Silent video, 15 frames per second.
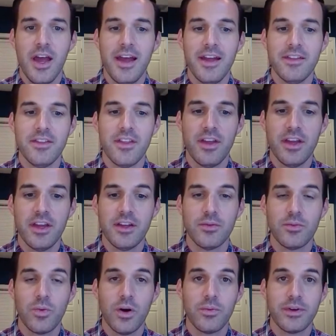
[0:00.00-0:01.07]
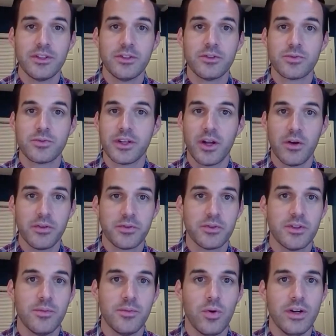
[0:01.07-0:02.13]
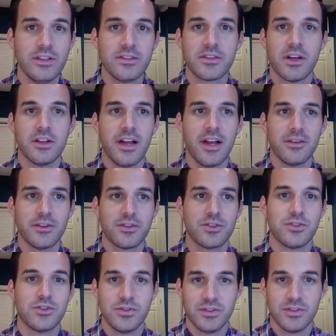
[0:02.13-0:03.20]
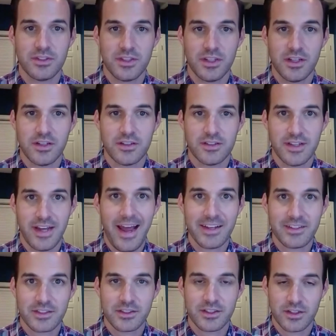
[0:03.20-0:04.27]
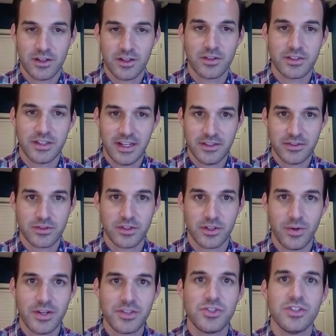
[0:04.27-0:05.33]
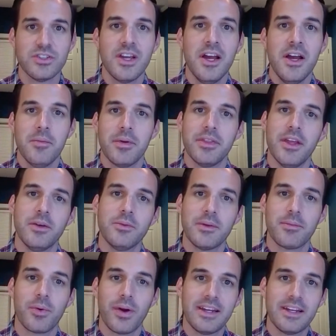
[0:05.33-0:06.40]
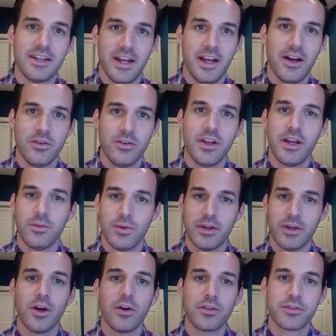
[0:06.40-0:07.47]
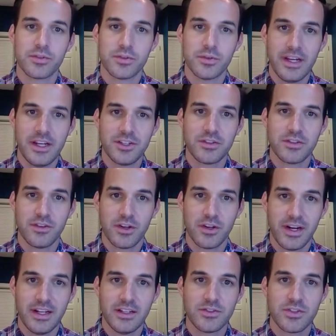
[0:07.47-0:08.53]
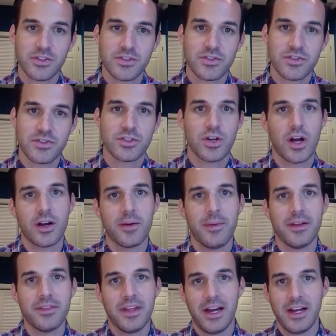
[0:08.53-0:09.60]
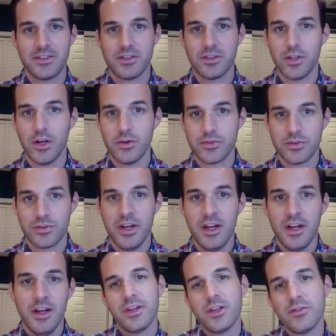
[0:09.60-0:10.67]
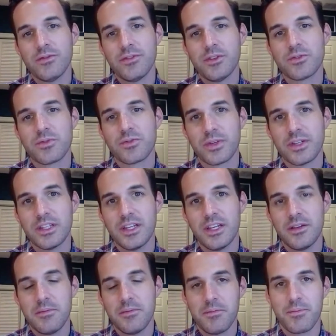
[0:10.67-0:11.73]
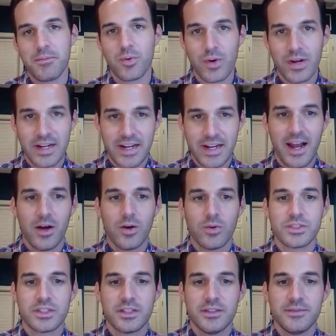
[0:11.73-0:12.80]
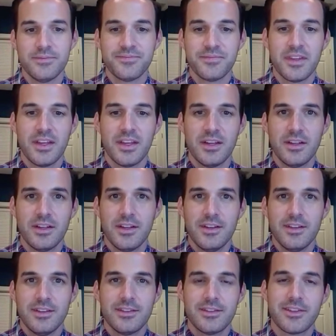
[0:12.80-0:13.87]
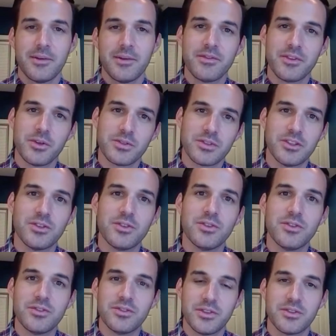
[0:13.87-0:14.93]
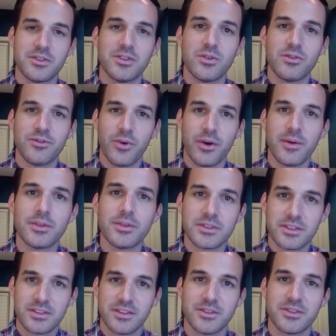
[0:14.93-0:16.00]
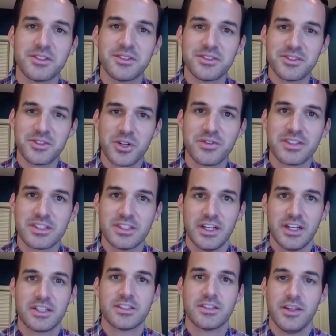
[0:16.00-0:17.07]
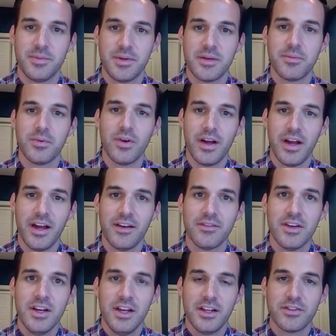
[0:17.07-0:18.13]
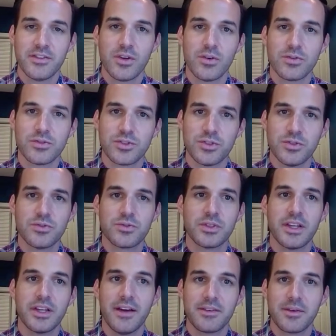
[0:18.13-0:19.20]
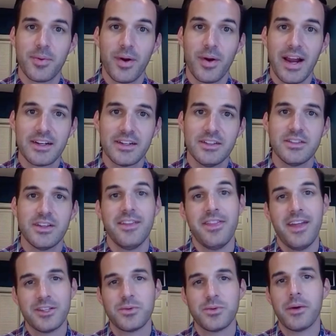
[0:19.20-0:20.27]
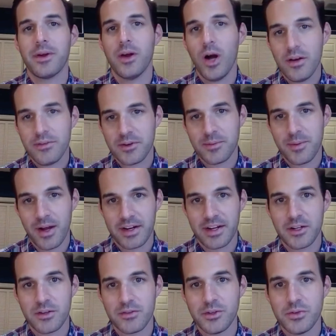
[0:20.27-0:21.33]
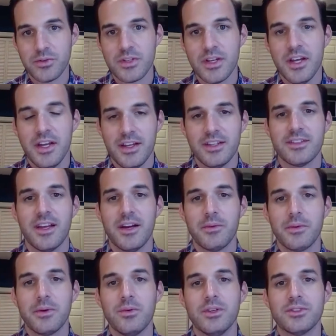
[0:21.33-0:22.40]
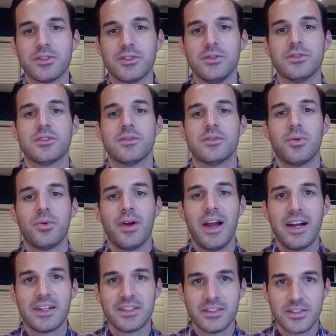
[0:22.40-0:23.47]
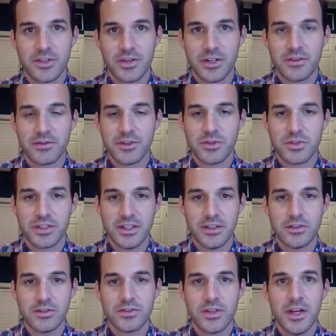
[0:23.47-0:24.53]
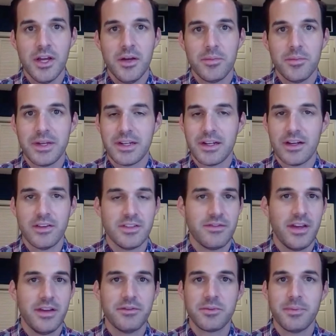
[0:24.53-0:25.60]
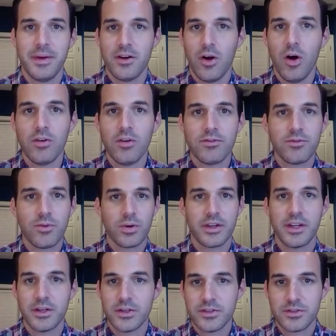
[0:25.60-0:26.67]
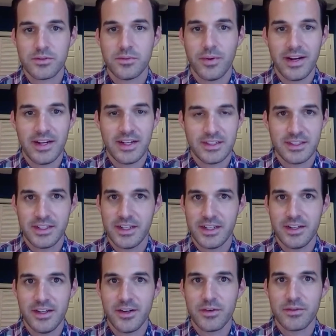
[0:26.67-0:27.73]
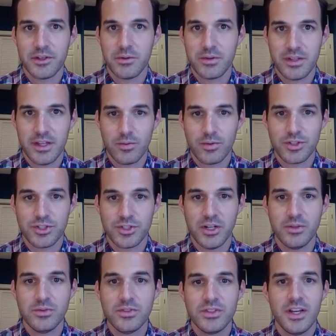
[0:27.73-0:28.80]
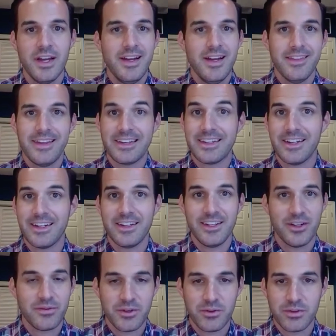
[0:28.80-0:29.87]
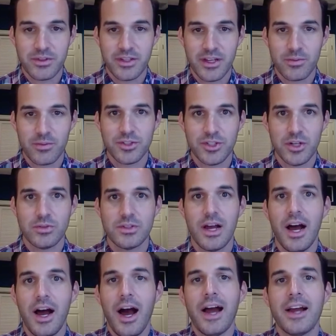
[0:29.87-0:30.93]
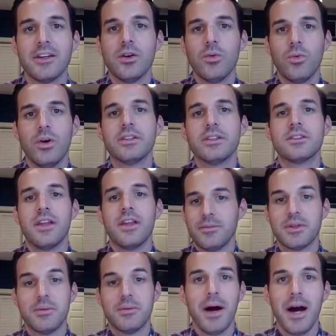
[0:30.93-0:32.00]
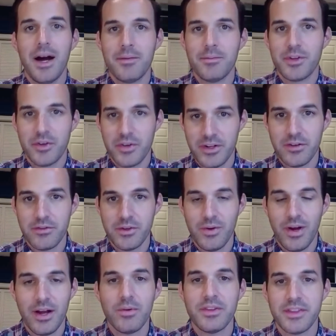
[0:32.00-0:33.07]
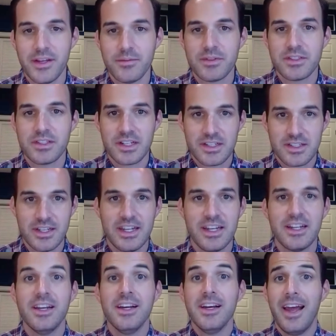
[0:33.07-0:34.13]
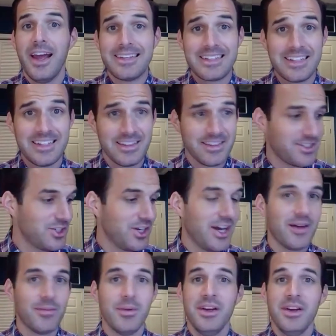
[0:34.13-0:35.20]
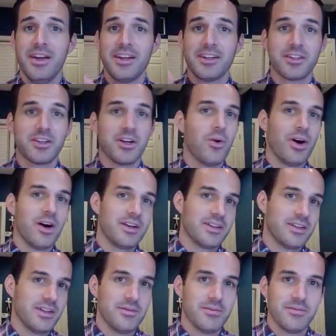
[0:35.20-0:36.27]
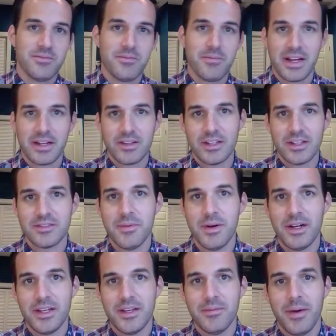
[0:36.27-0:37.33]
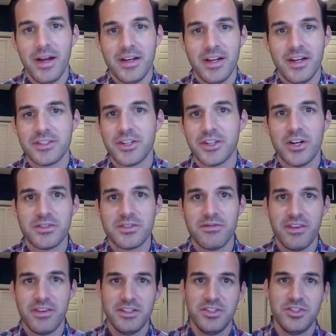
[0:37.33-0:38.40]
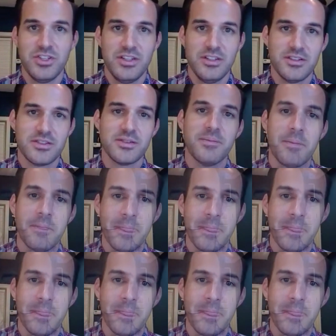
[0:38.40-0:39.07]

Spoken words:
And then what we do is we go through them once, allow the student to answer the questions, but then we break it down and we go through each of their answers to talk about the highs and lows. Interviews really bring out some of those little foibles, those little nervous tics that people have. And so students really have to practice, and that's why we offer mock interviews, is that we want students to practice their interview skills, because if they've spent all 4 years waiting to get an interview with Edward Jones, they get an interview with Edward Jones, I don't want them to bomb their interview. I want them to succeed and get the job and go on to make lots of money and buy nice cars and fancy jeans.